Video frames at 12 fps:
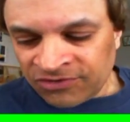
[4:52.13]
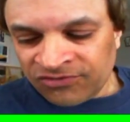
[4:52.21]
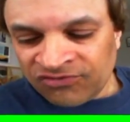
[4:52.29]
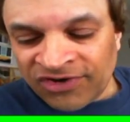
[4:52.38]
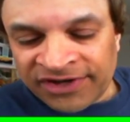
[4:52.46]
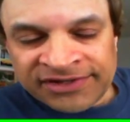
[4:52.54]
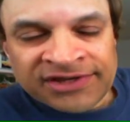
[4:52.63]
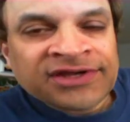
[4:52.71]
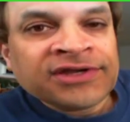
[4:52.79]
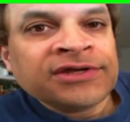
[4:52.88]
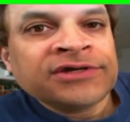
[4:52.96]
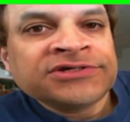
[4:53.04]
Right,
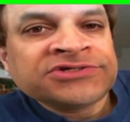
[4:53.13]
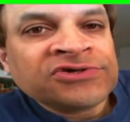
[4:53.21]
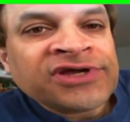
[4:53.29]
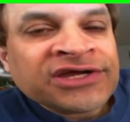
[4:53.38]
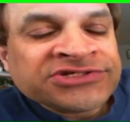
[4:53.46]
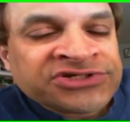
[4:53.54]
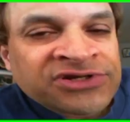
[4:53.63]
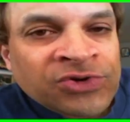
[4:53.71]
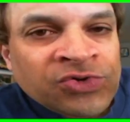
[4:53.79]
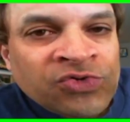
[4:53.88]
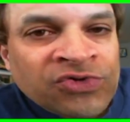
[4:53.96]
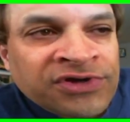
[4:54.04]
so like I said,
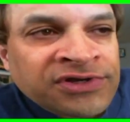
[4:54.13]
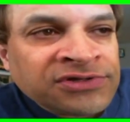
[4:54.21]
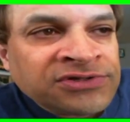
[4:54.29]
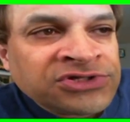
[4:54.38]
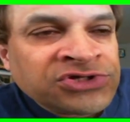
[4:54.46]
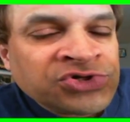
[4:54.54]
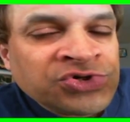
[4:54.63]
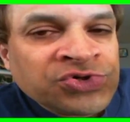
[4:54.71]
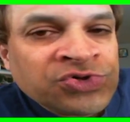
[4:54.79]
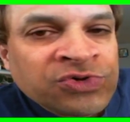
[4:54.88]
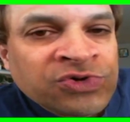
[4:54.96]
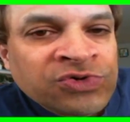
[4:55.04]
I'm going to
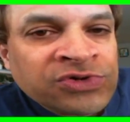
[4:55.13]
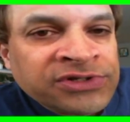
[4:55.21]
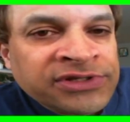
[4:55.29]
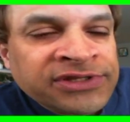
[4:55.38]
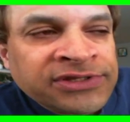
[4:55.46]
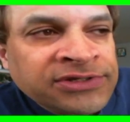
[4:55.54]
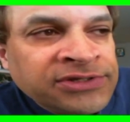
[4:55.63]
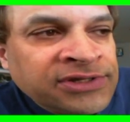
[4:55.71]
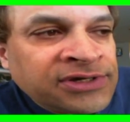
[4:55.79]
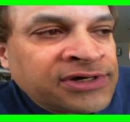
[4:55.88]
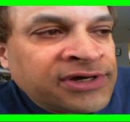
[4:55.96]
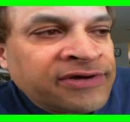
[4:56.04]

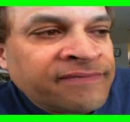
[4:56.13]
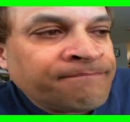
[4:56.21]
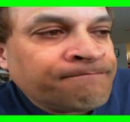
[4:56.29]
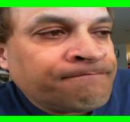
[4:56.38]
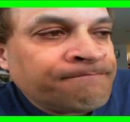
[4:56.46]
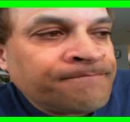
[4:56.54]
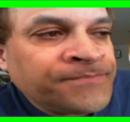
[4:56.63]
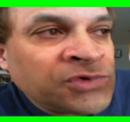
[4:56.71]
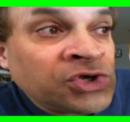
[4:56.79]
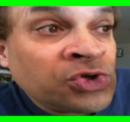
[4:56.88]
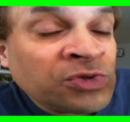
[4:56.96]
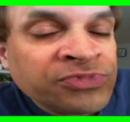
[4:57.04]
um,
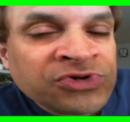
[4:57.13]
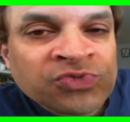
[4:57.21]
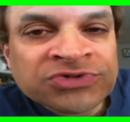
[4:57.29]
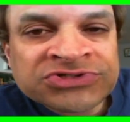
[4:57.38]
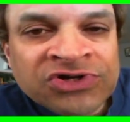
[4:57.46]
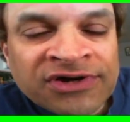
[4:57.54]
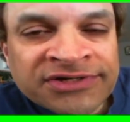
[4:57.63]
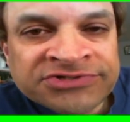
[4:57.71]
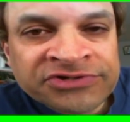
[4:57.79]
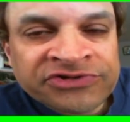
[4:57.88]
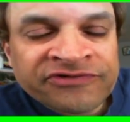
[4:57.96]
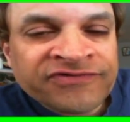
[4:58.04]
Hilbert,
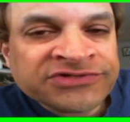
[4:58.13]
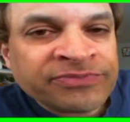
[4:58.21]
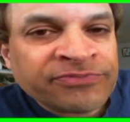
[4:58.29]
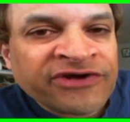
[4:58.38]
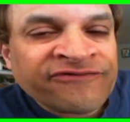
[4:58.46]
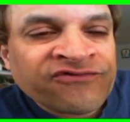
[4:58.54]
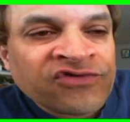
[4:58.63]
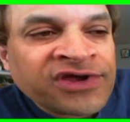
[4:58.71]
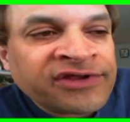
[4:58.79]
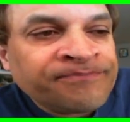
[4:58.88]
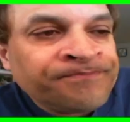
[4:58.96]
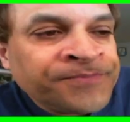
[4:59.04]
Wisconsin to visit my
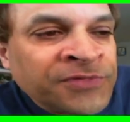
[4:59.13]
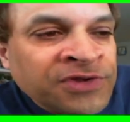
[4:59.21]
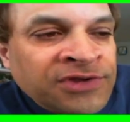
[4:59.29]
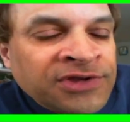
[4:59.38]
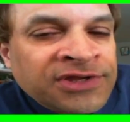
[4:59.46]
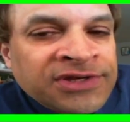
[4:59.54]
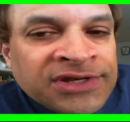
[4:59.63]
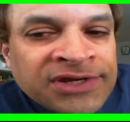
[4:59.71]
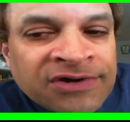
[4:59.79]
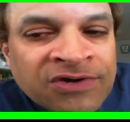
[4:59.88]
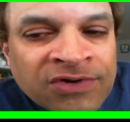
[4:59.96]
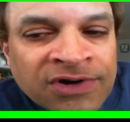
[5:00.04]
friend.
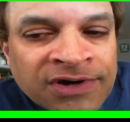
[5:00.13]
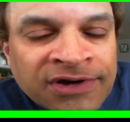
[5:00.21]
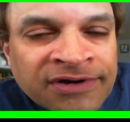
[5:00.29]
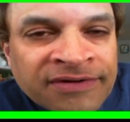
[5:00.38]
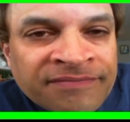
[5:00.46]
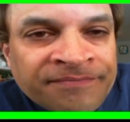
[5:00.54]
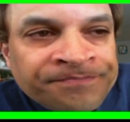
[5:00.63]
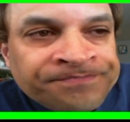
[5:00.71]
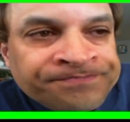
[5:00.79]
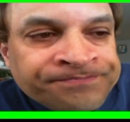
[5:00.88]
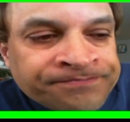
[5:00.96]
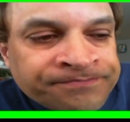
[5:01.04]
No,
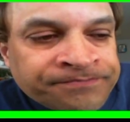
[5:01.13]
um,